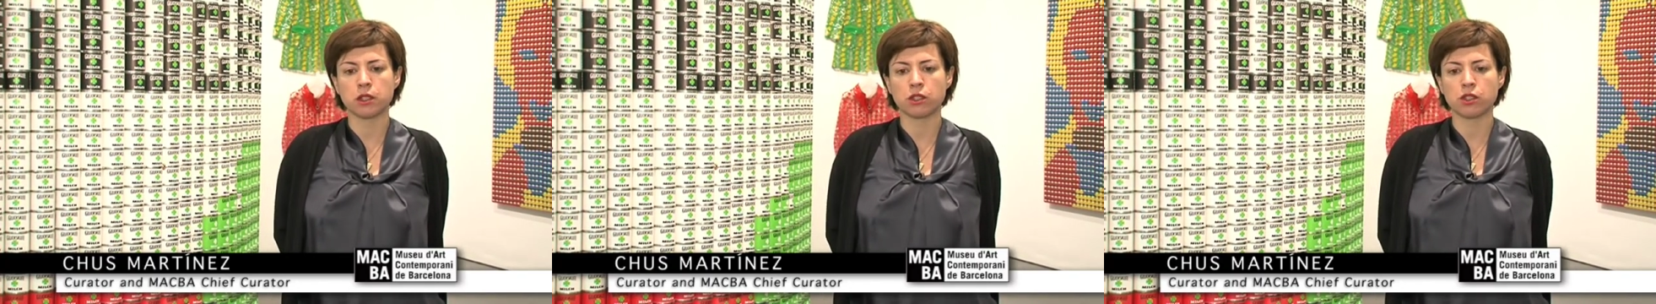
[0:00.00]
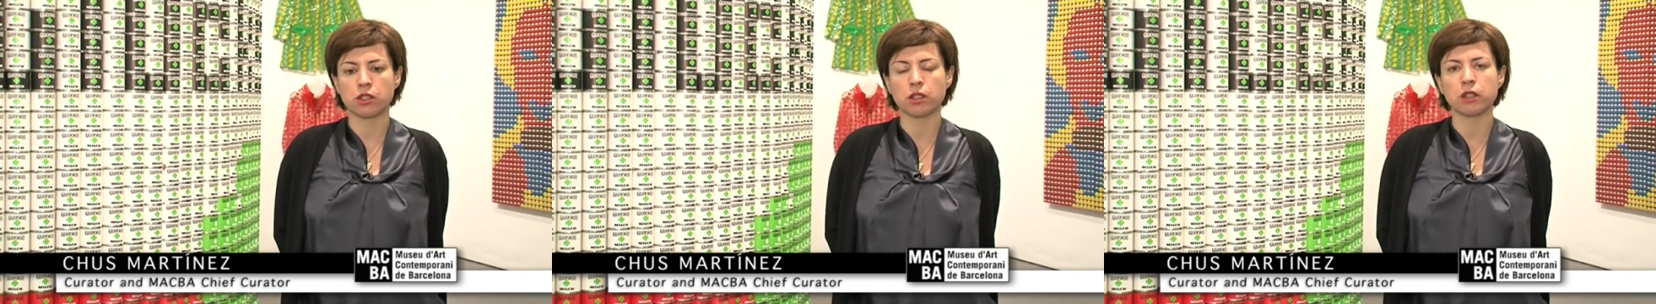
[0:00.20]

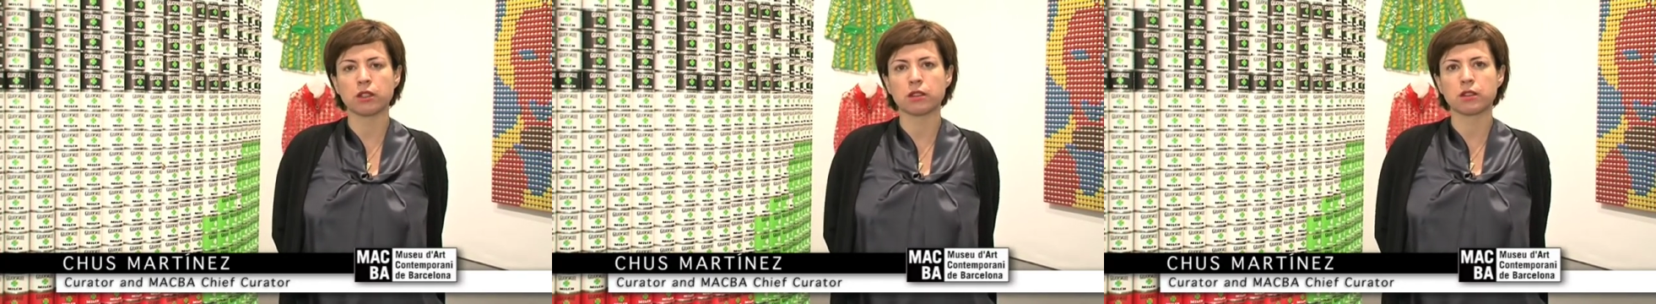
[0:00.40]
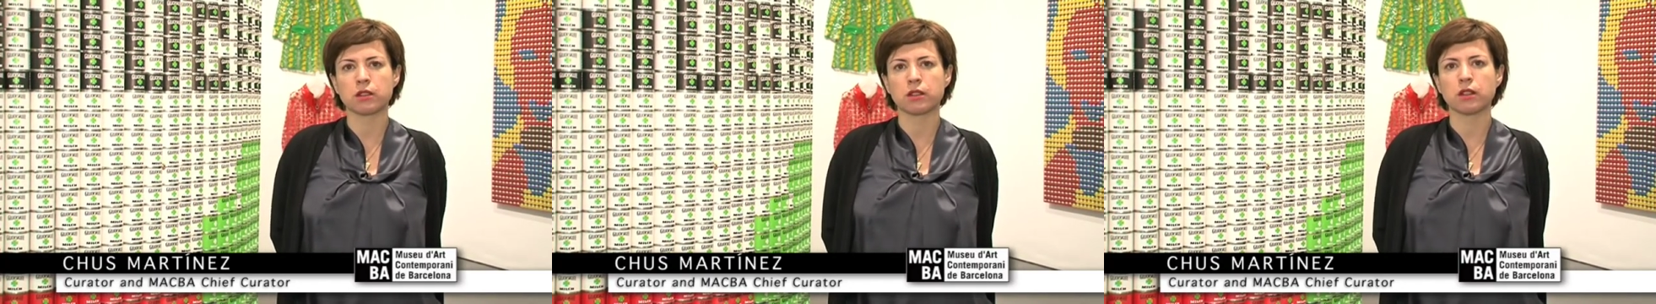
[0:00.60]
teaching
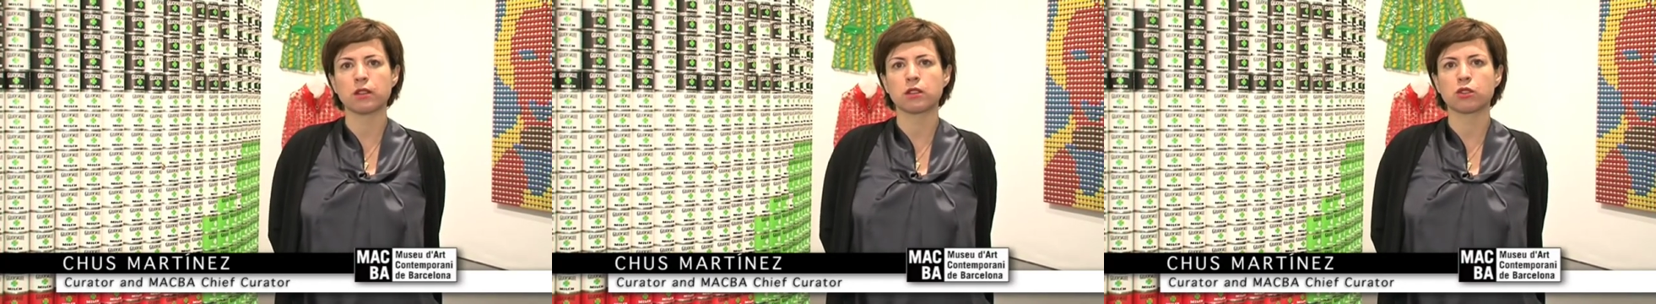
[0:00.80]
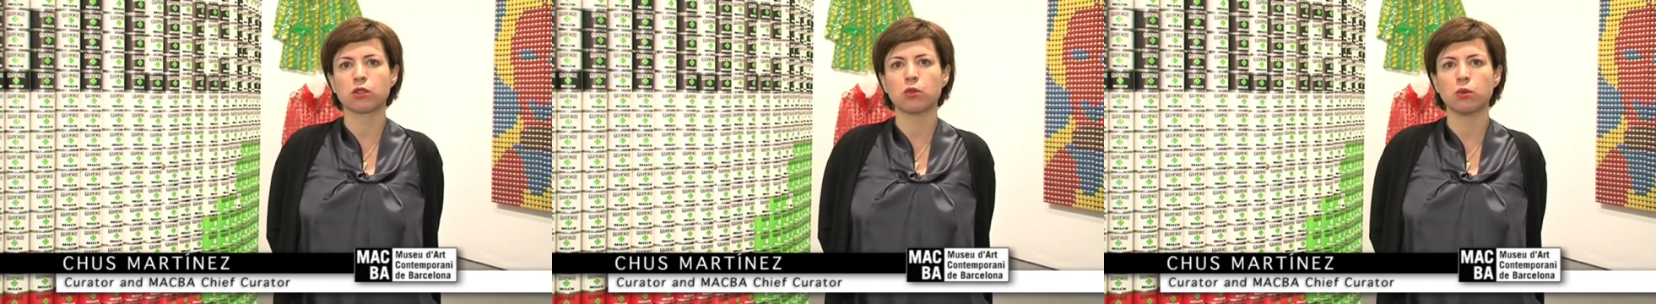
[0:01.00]
at the
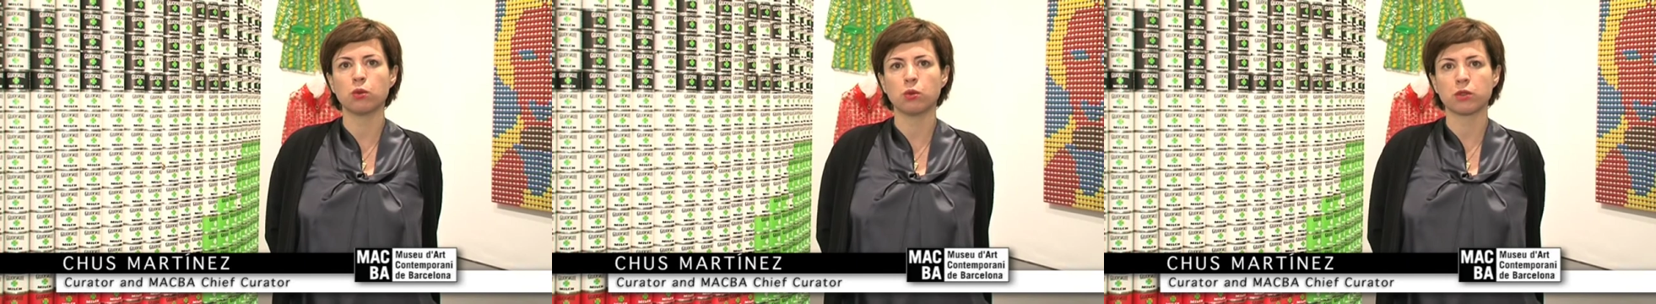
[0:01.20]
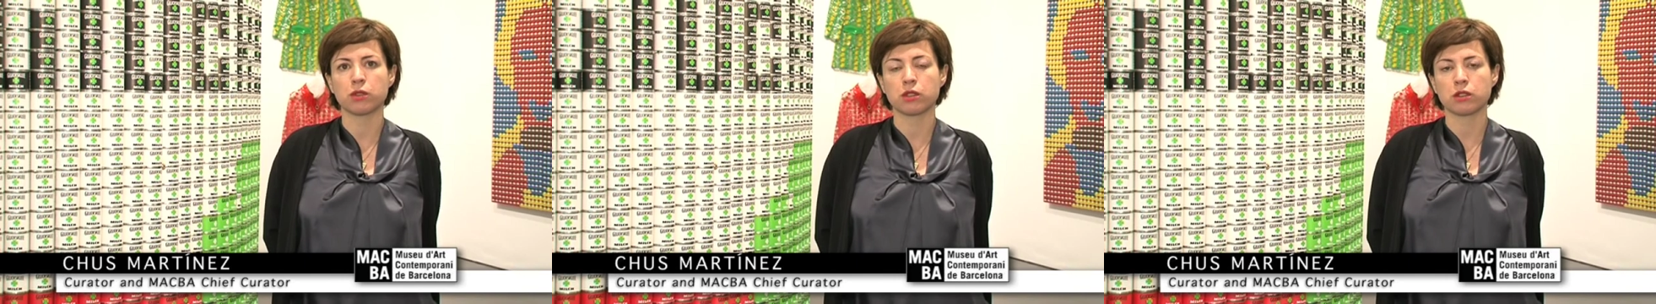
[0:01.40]
Städel
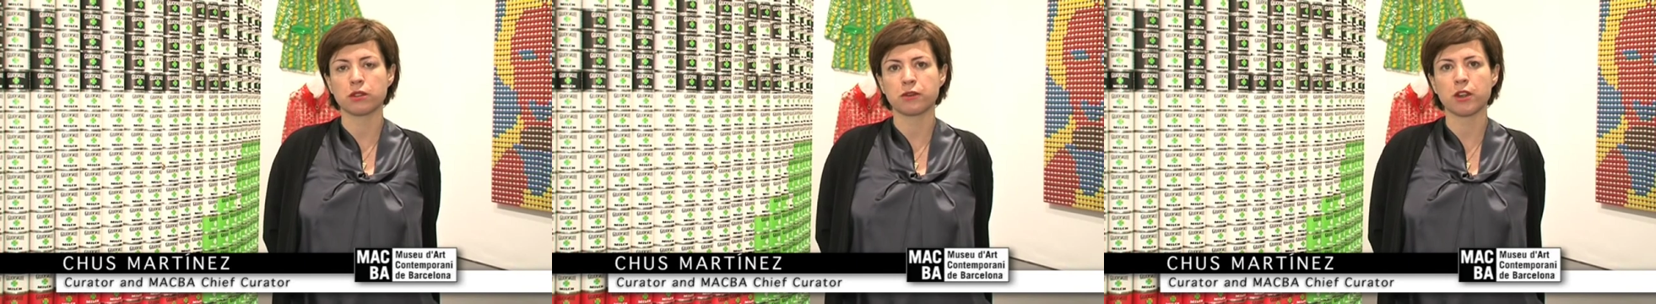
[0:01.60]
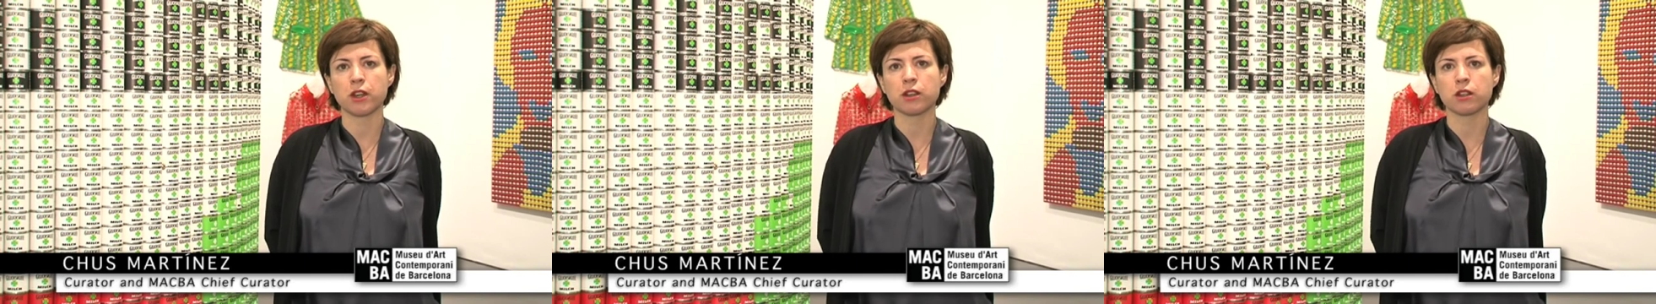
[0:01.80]
School, which is
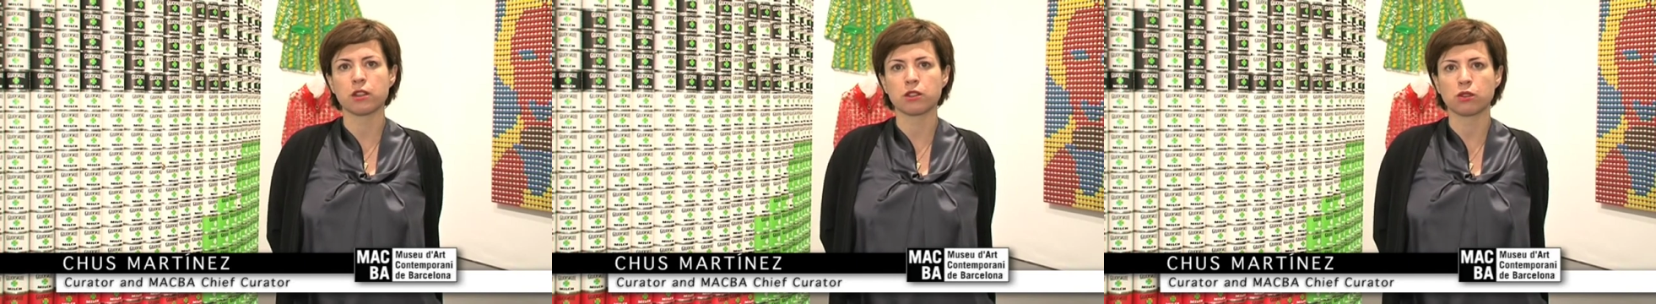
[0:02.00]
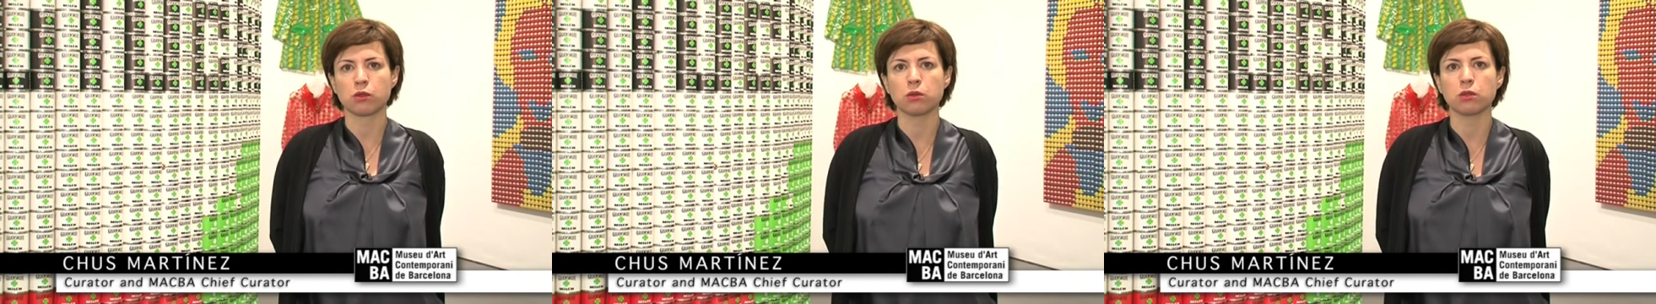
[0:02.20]
the fine
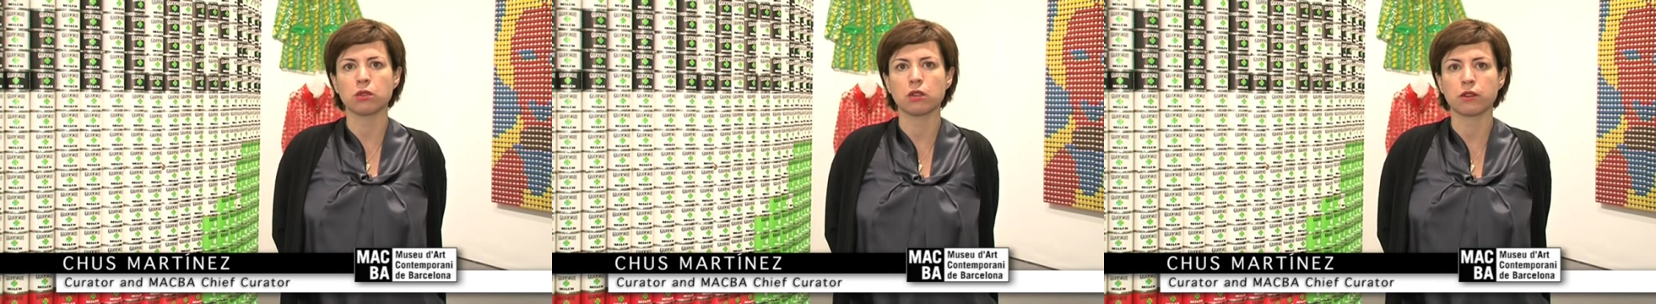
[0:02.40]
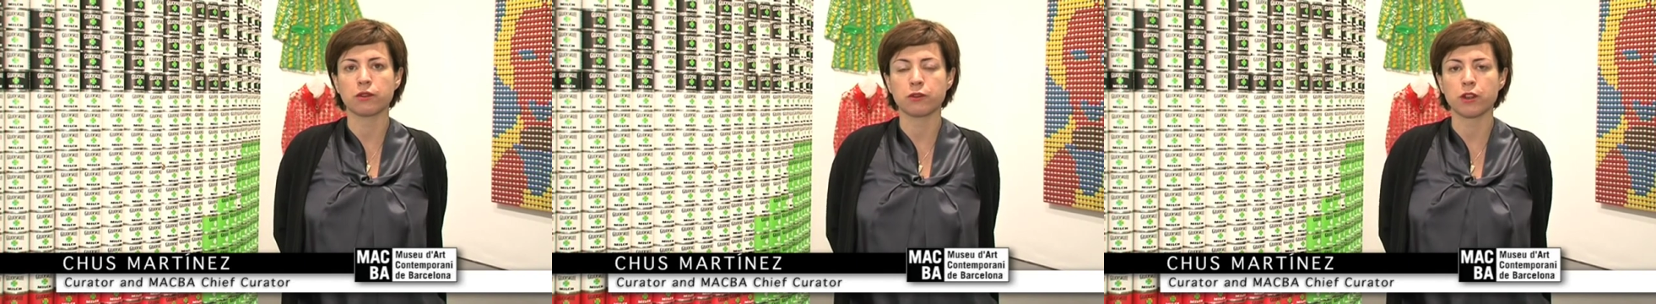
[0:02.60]
art
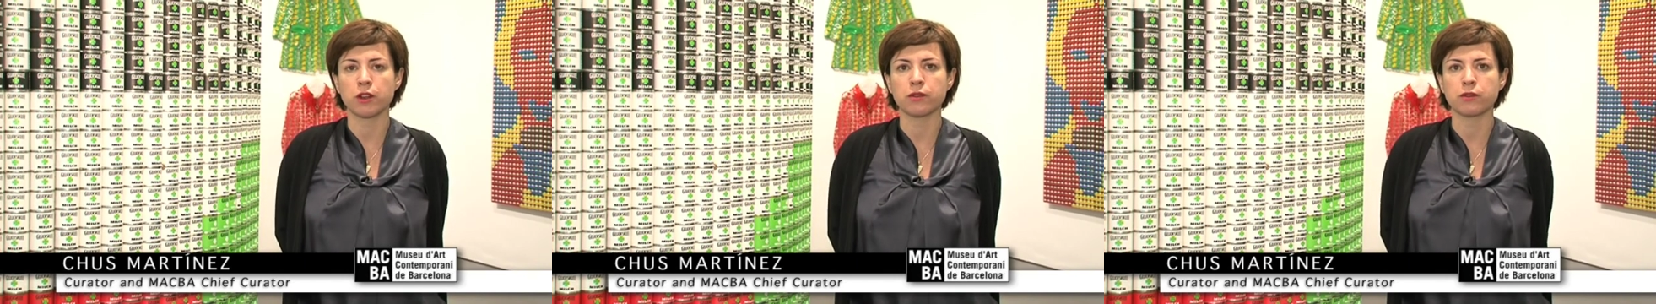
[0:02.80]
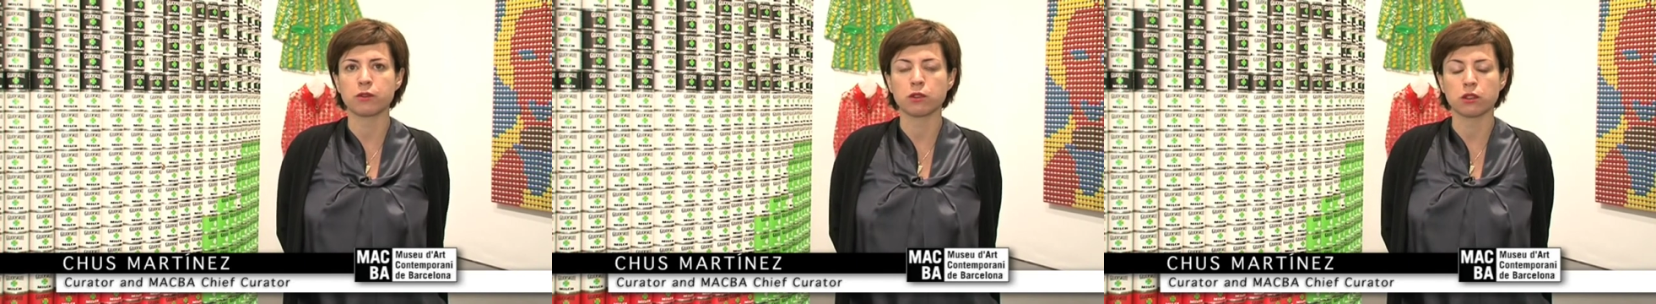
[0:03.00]
school of
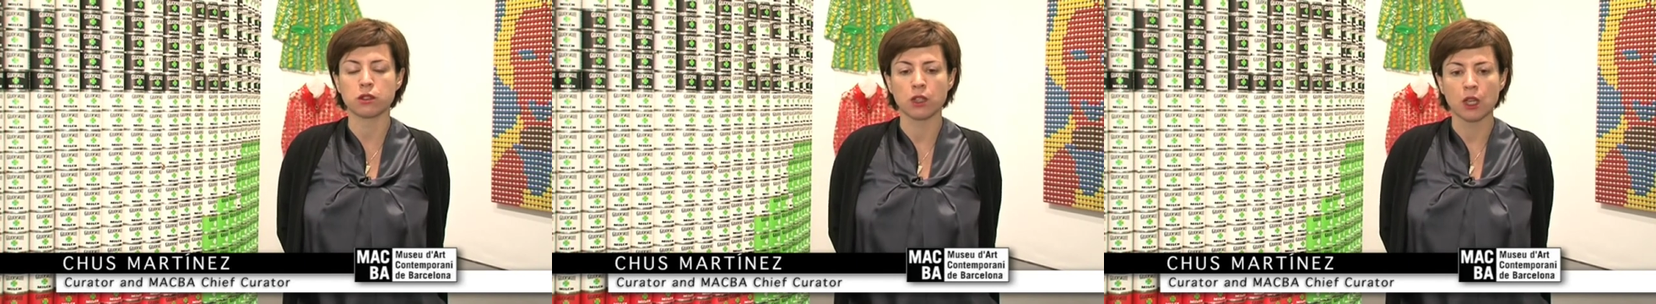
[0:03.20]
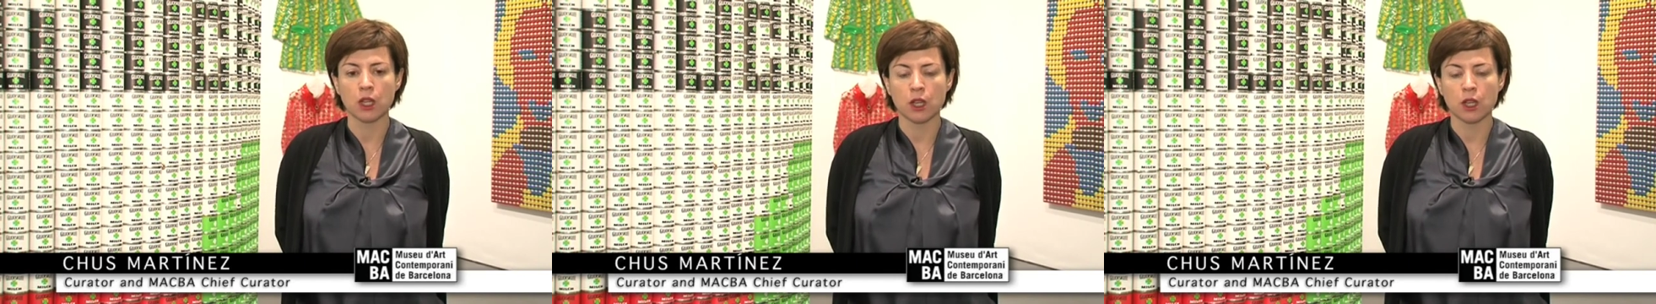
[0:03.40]
Frankfurt.